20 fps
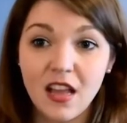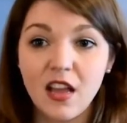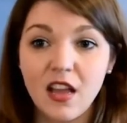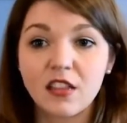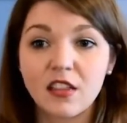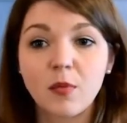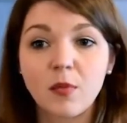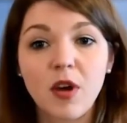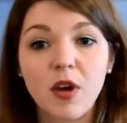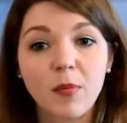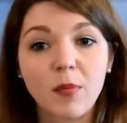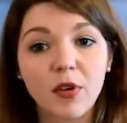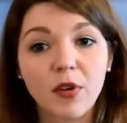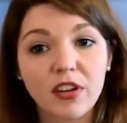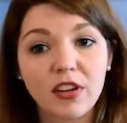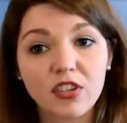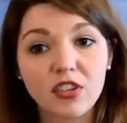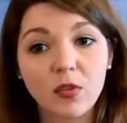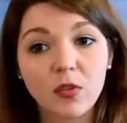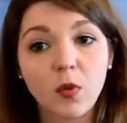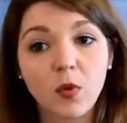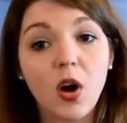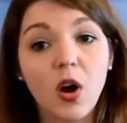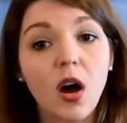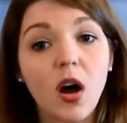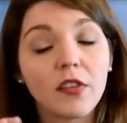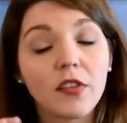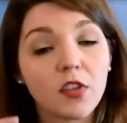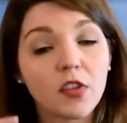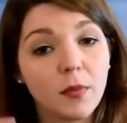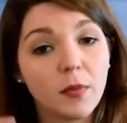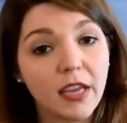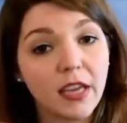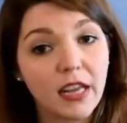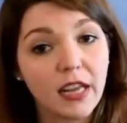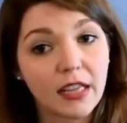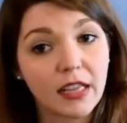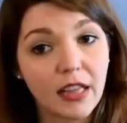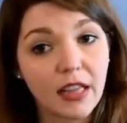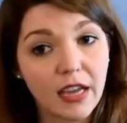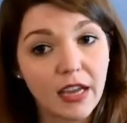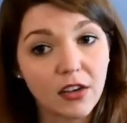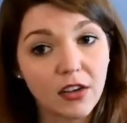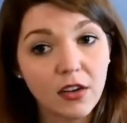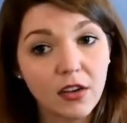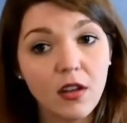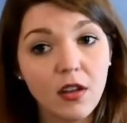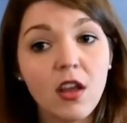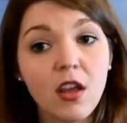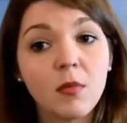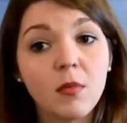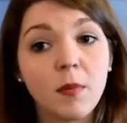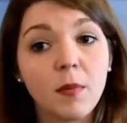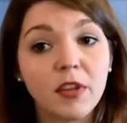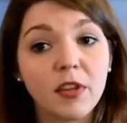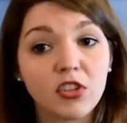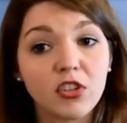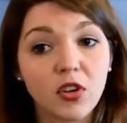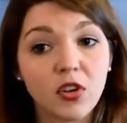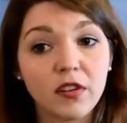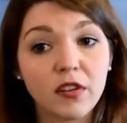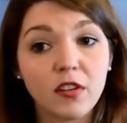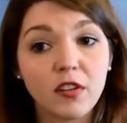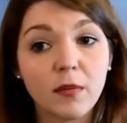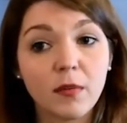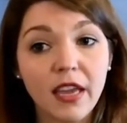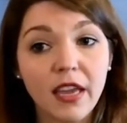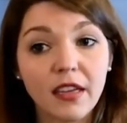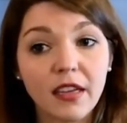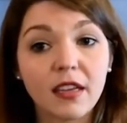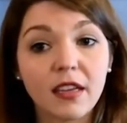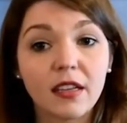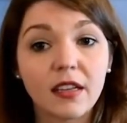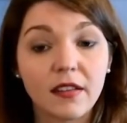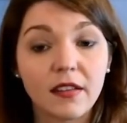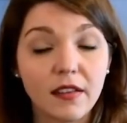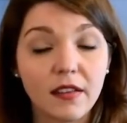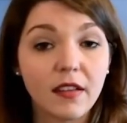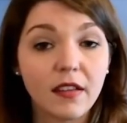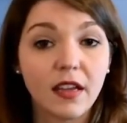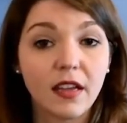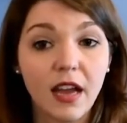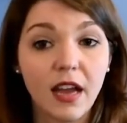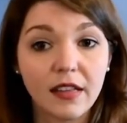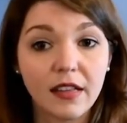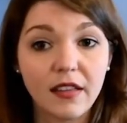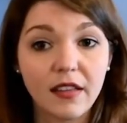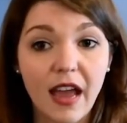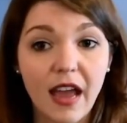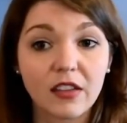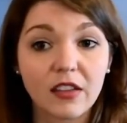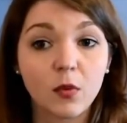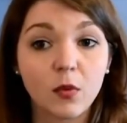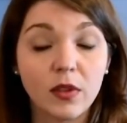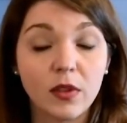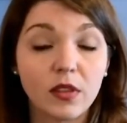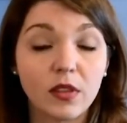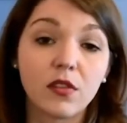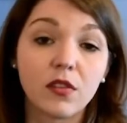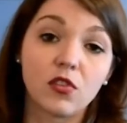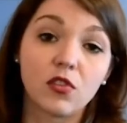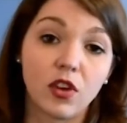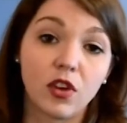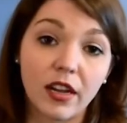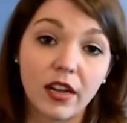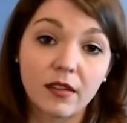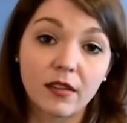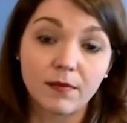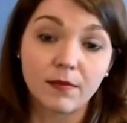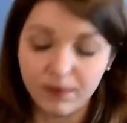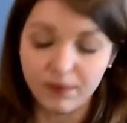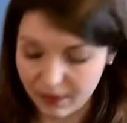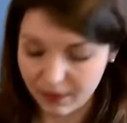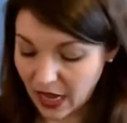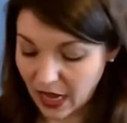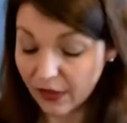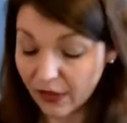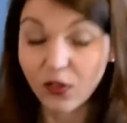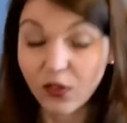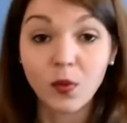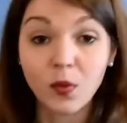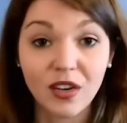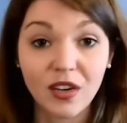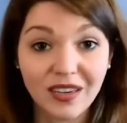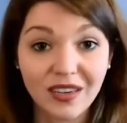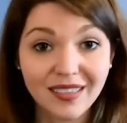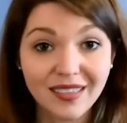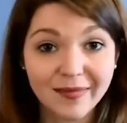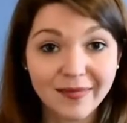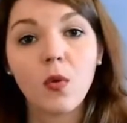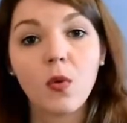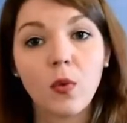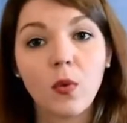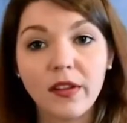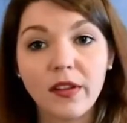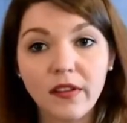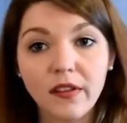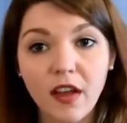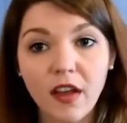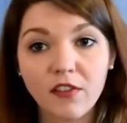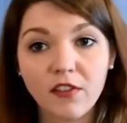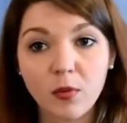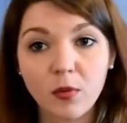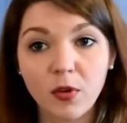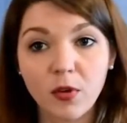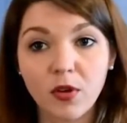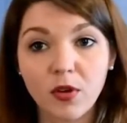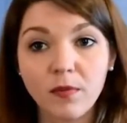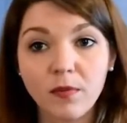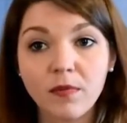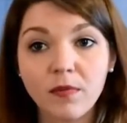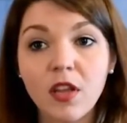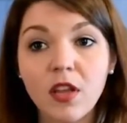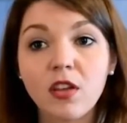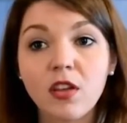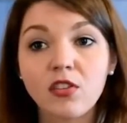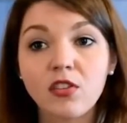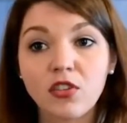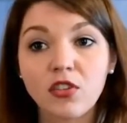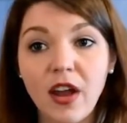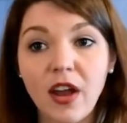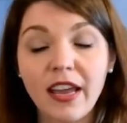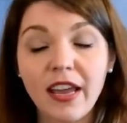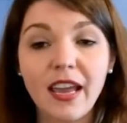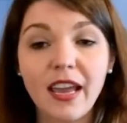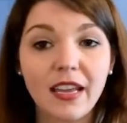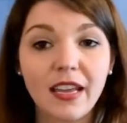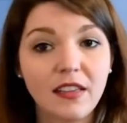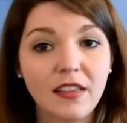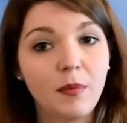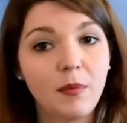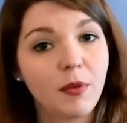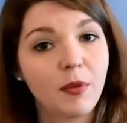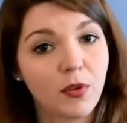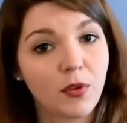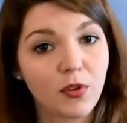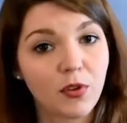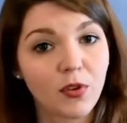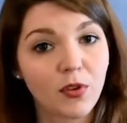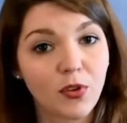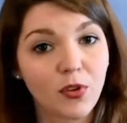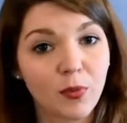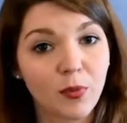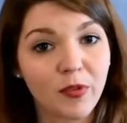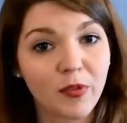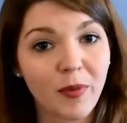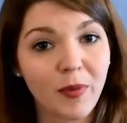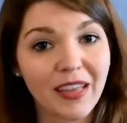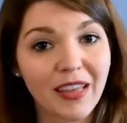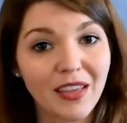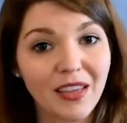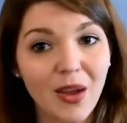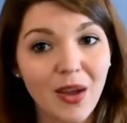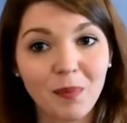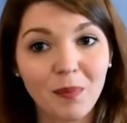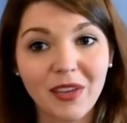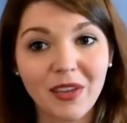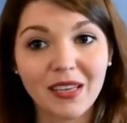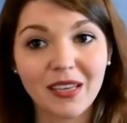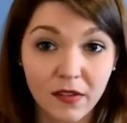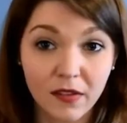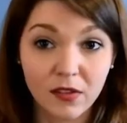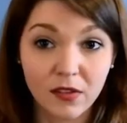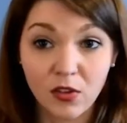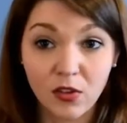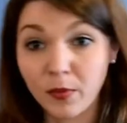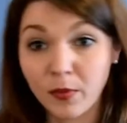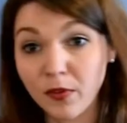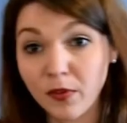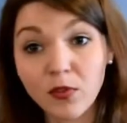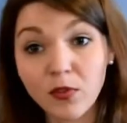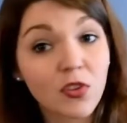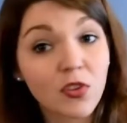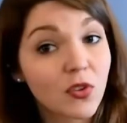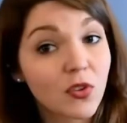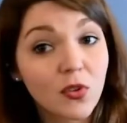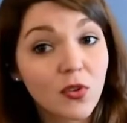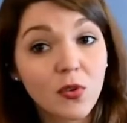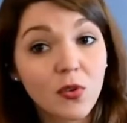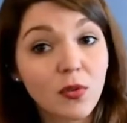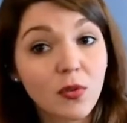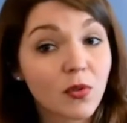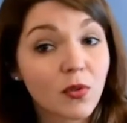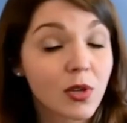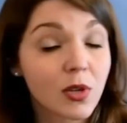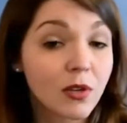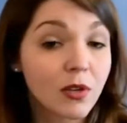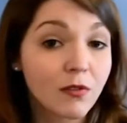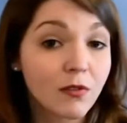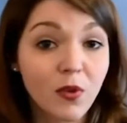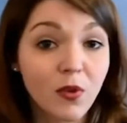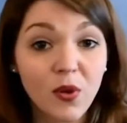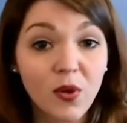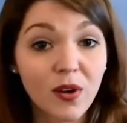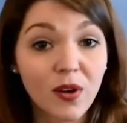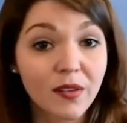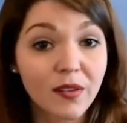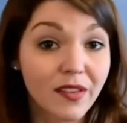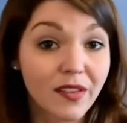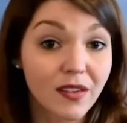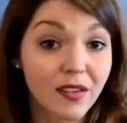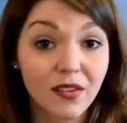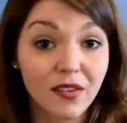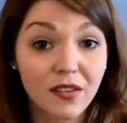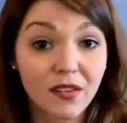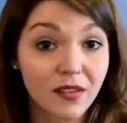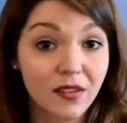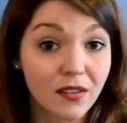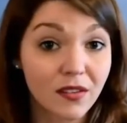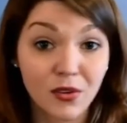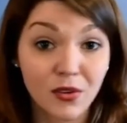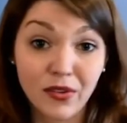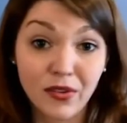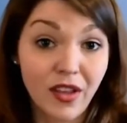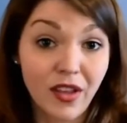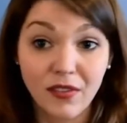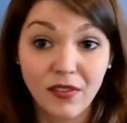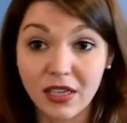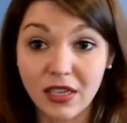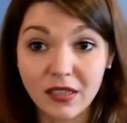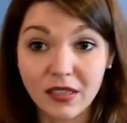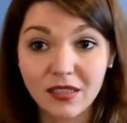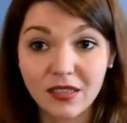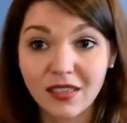The preparation will also be getting lighter, but be sure to make consistent contact with the string as you work. Once comfortable, try atypical groups by the upbeat, groups of 2, 3, 4, 6, or 7.